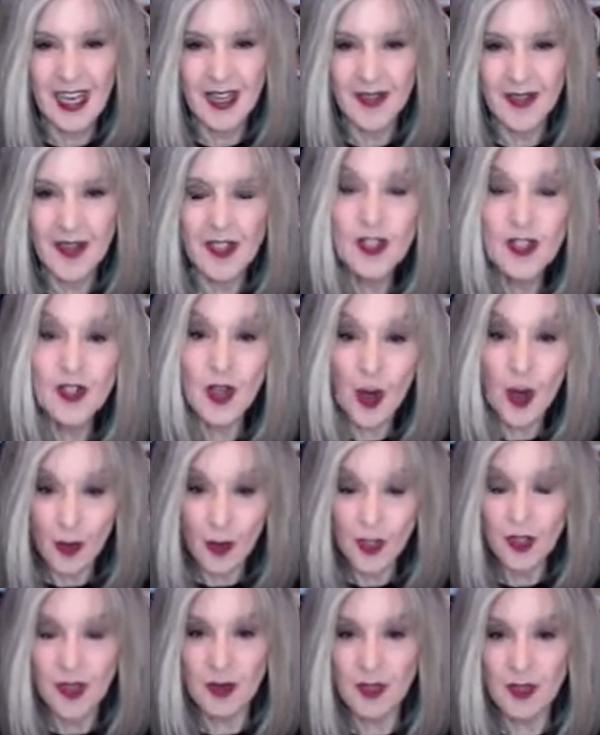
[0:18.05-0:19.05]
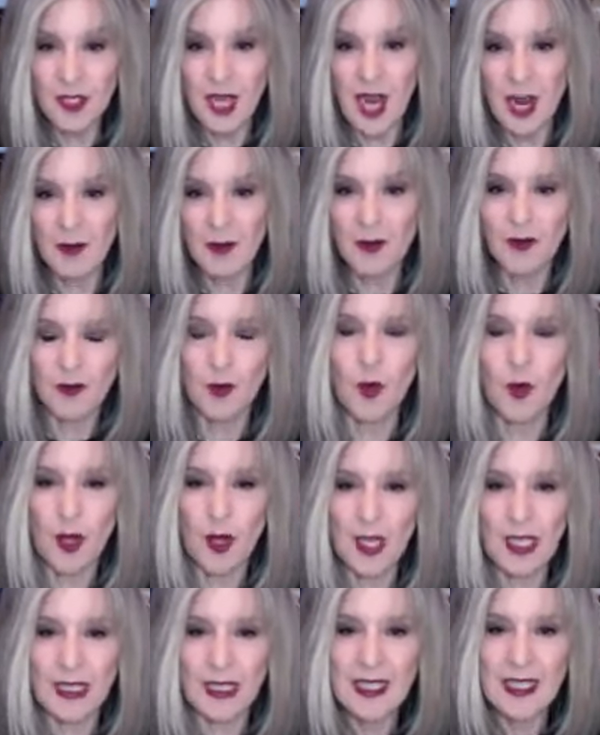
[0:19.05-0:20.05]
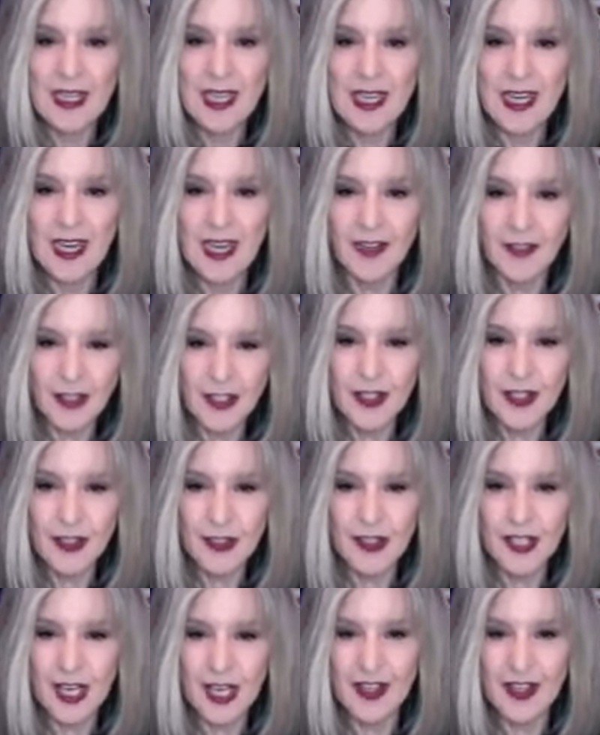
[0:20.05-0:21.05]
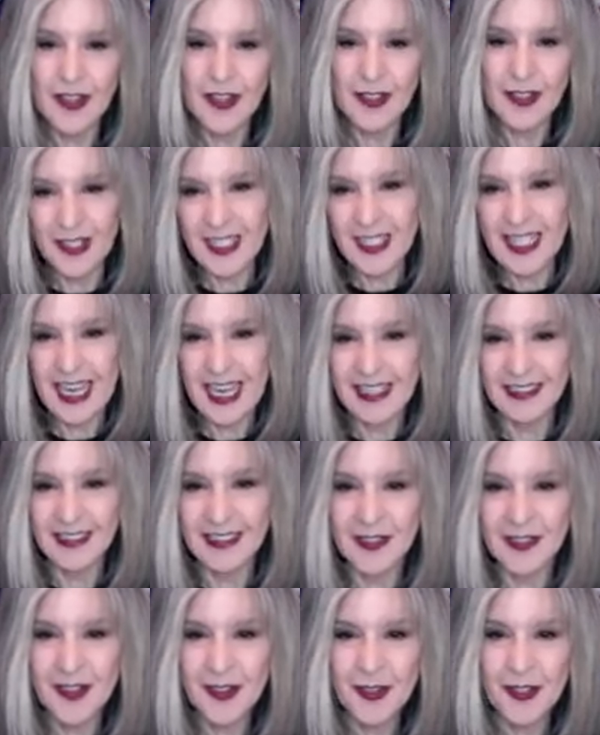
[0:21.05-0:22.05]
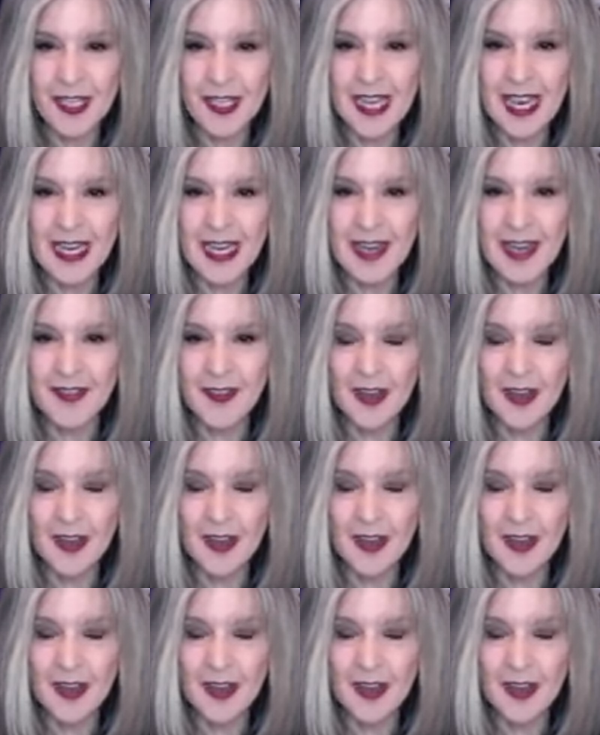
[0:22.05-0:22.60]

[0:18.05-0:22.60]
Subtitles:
This is always the time of morning, every Tuesday and Thursday at 11:30 a.m.